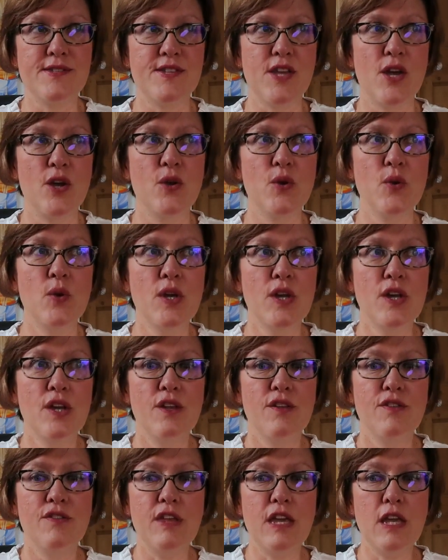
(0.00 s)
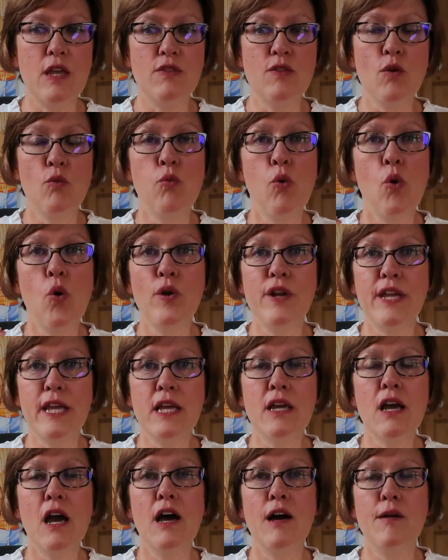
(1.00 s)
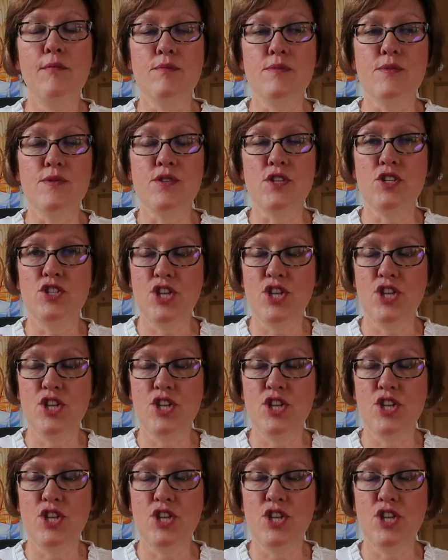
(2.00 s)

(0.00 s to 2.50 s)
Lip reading: So the warning comes